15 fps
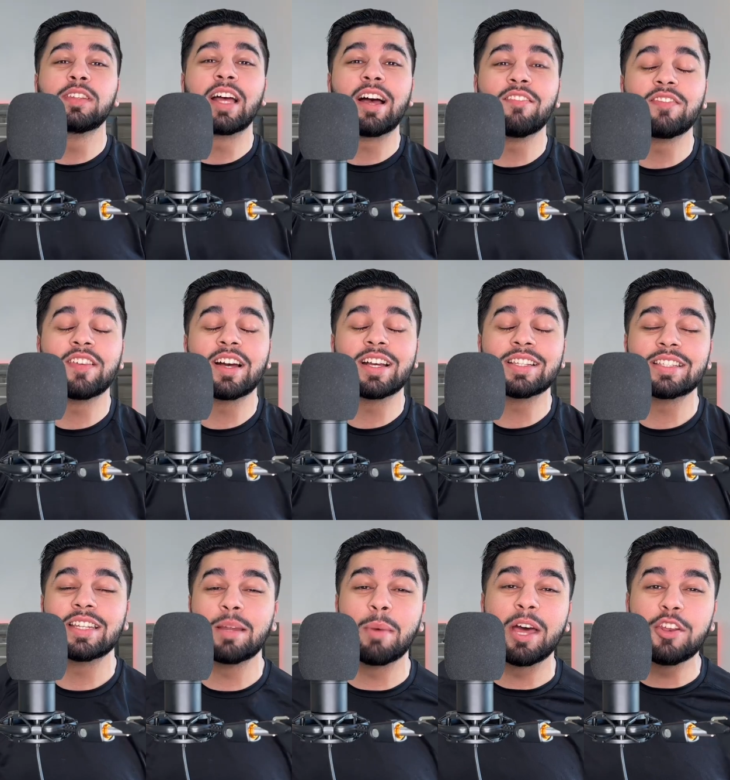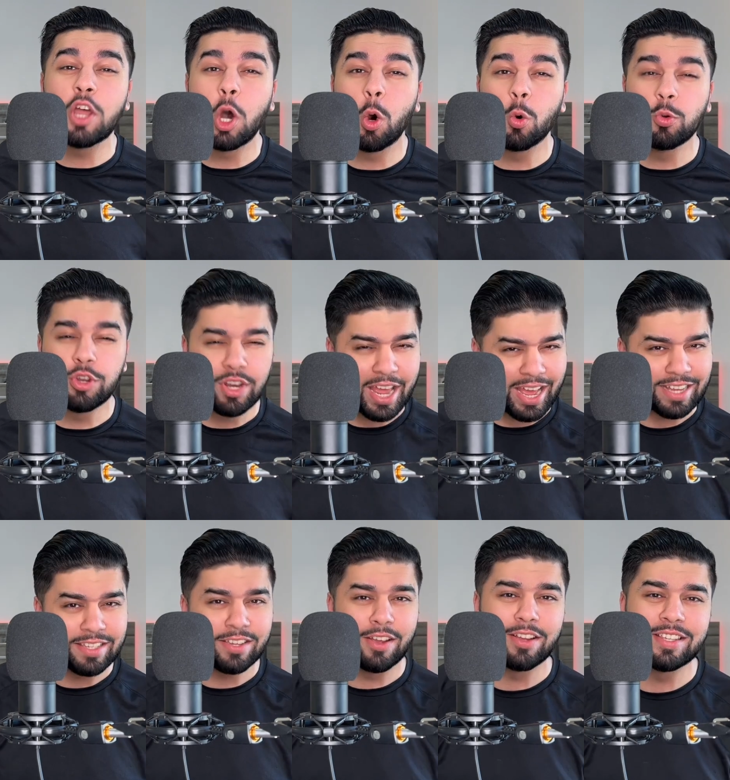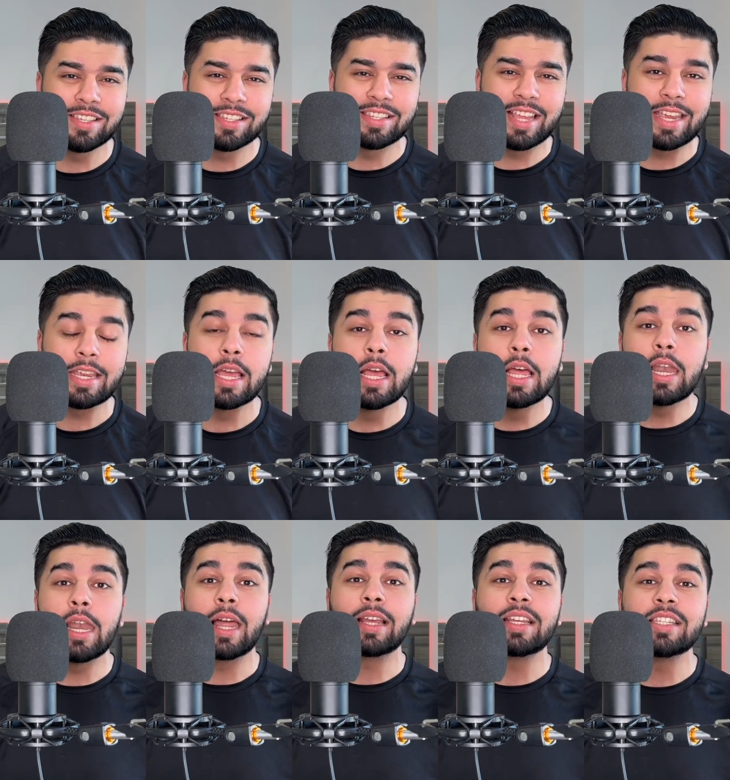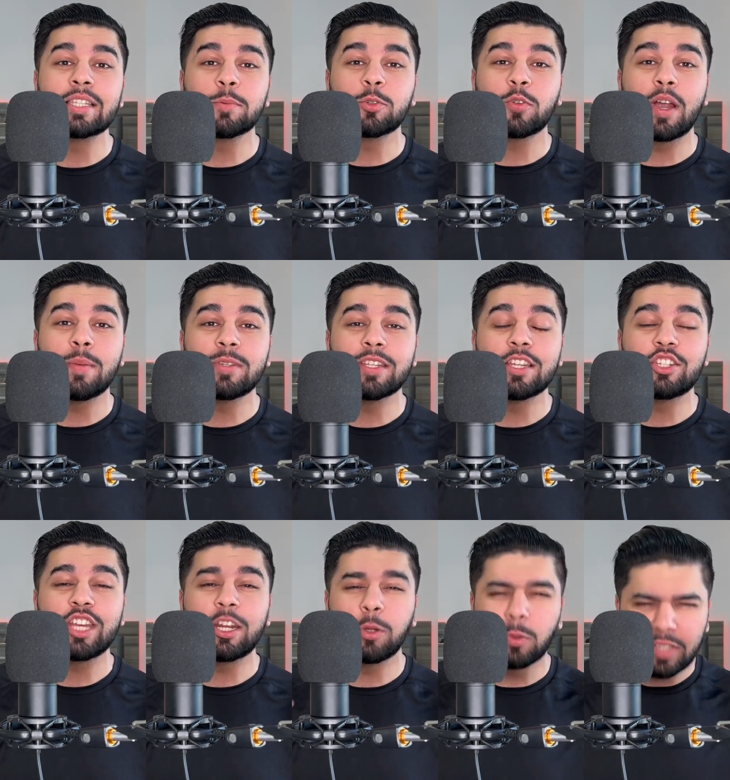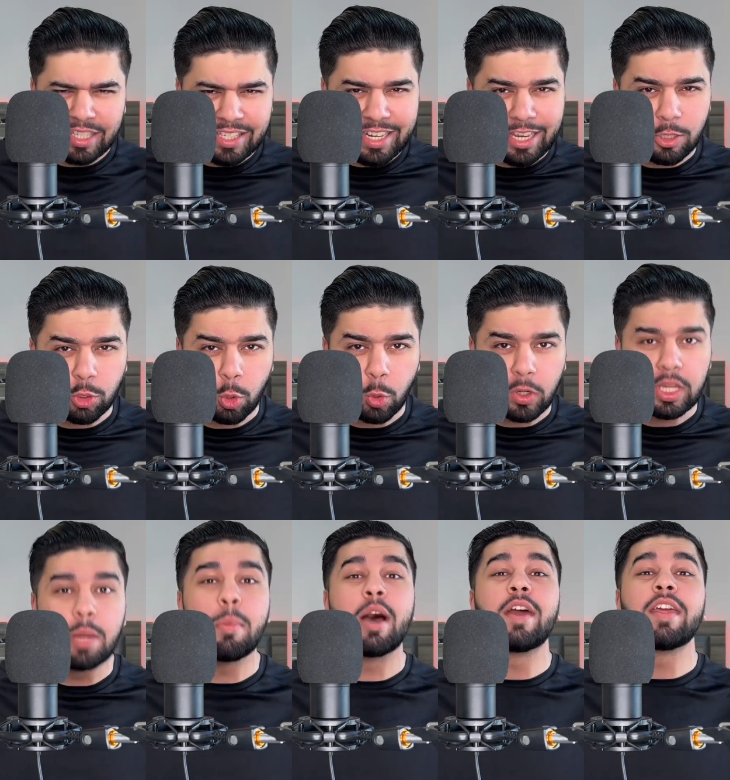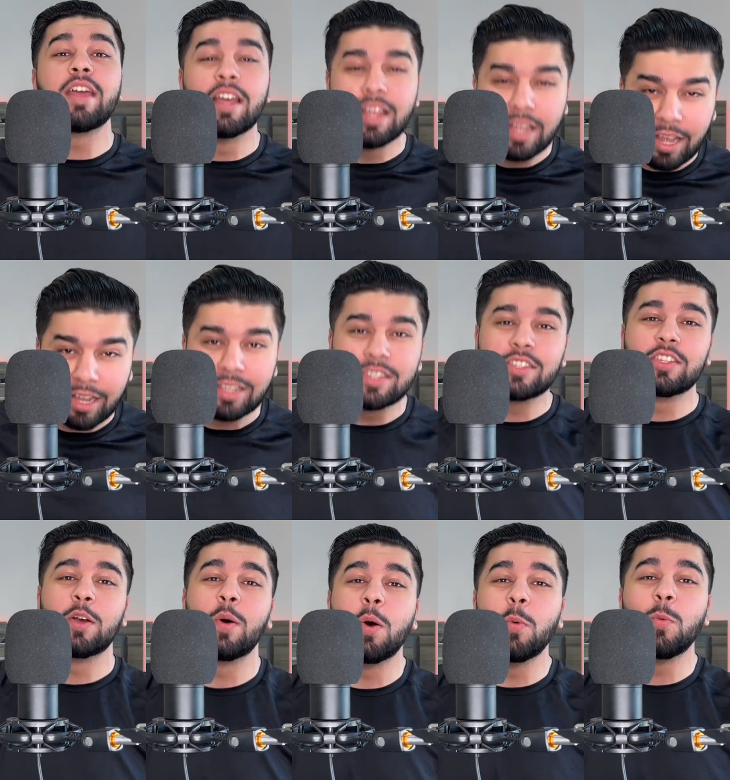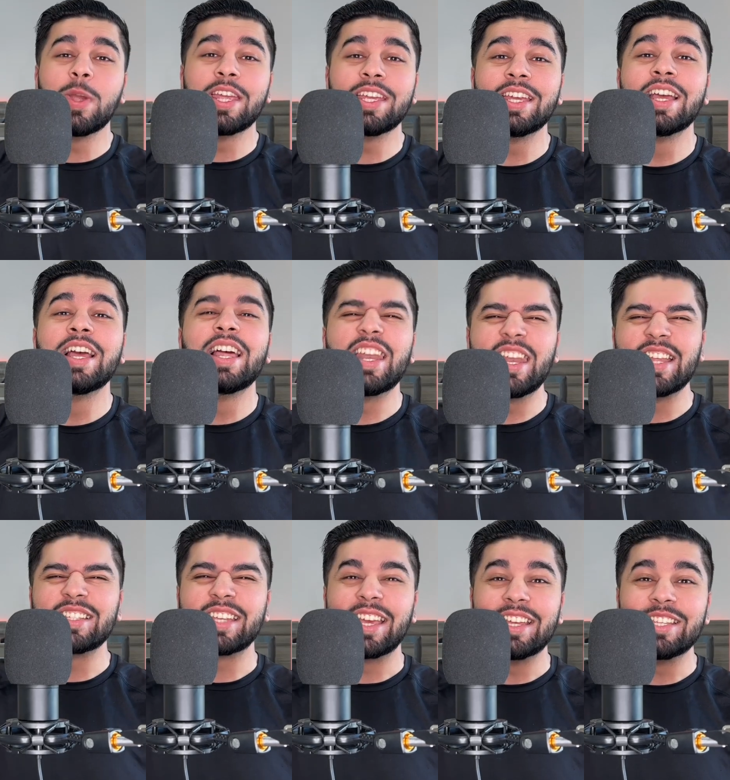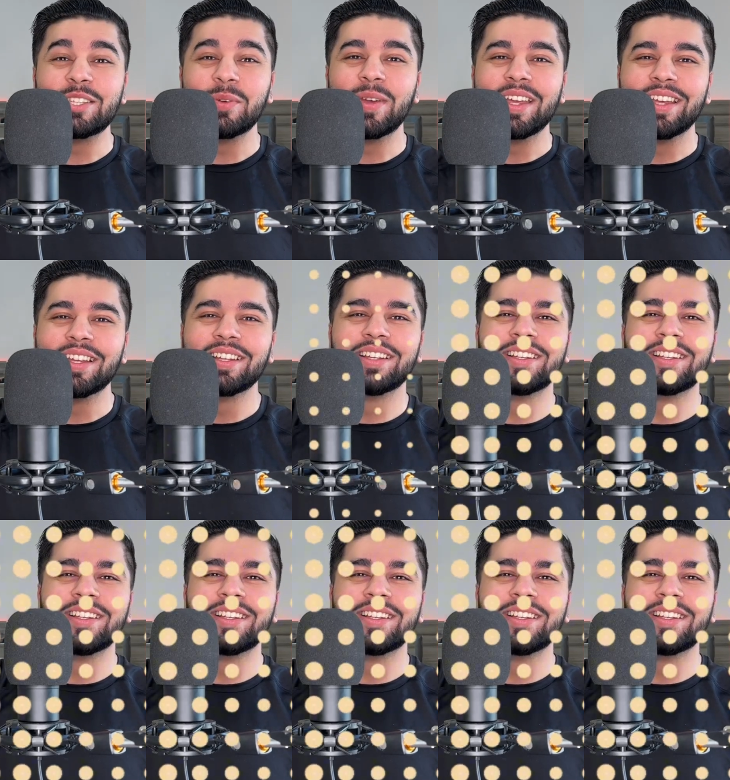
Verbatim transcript: that fast, and Amanda Holden has her say. Like and subscribe to the channel, the internet's talking about it, and so are we. Let's get into it.